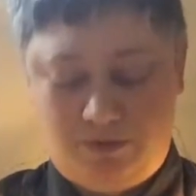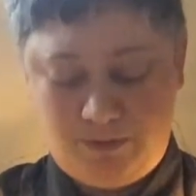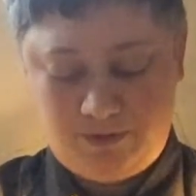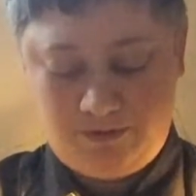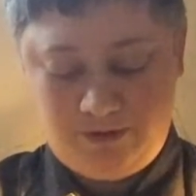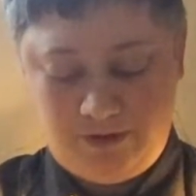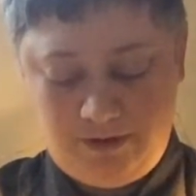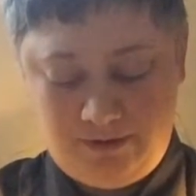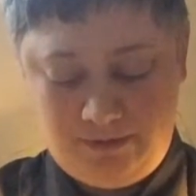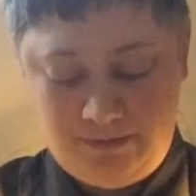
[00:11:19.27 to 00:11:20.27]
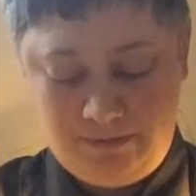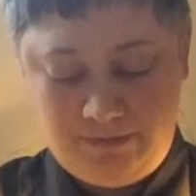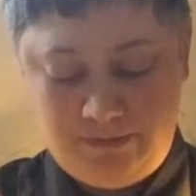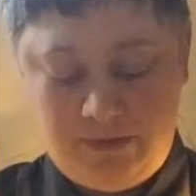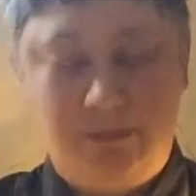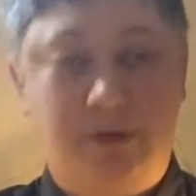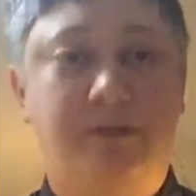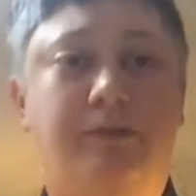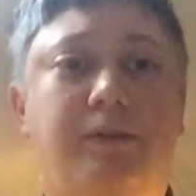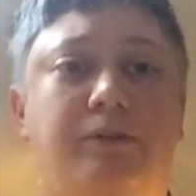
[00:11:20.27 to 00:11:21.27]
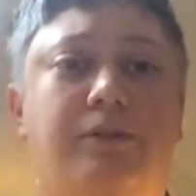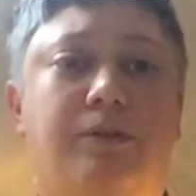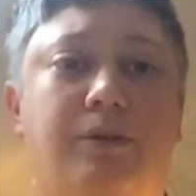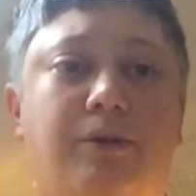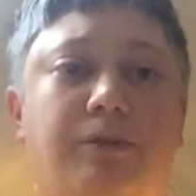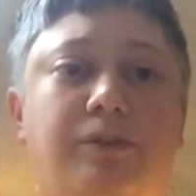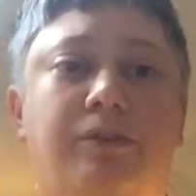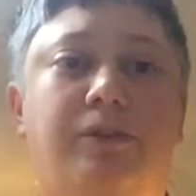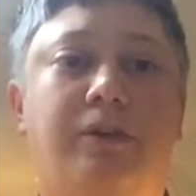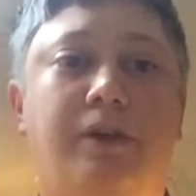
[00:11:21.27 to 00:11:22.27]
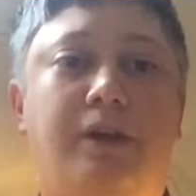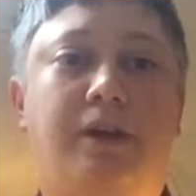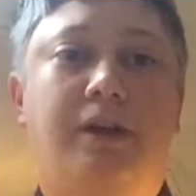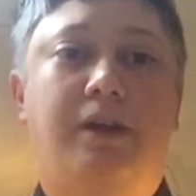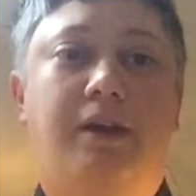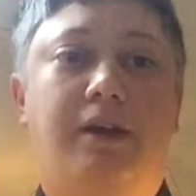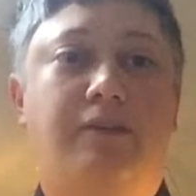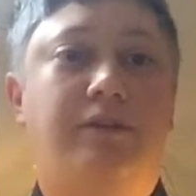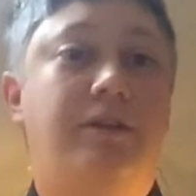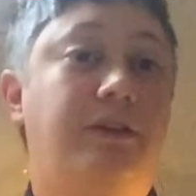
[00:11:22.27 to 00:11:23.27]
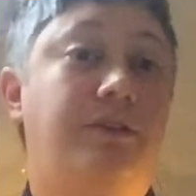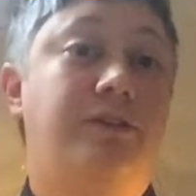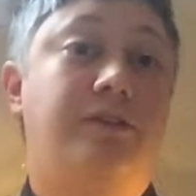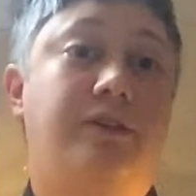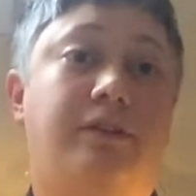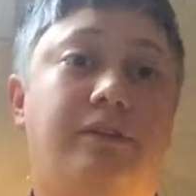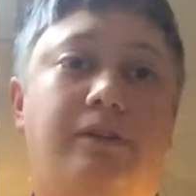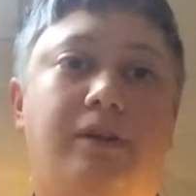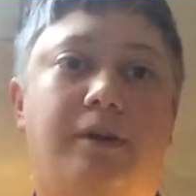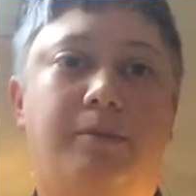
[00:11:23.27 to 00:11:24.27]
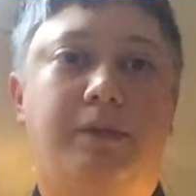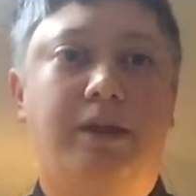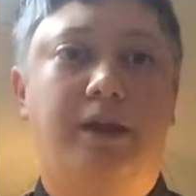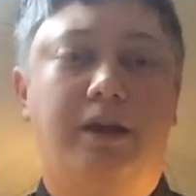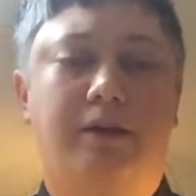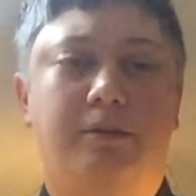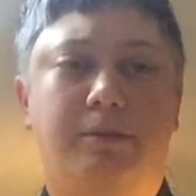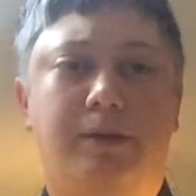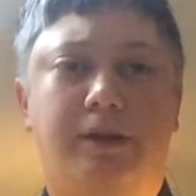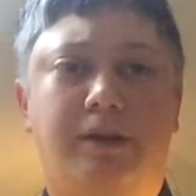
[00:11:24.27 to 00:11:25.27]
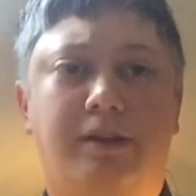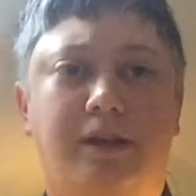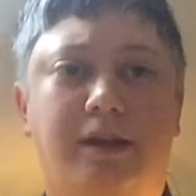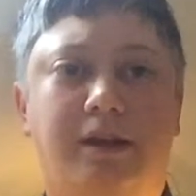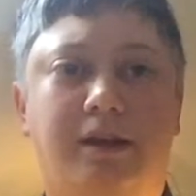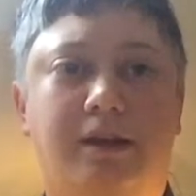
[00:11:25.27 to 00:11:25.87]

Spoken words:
We'll see what the future holds. Everything's still up in the air politically.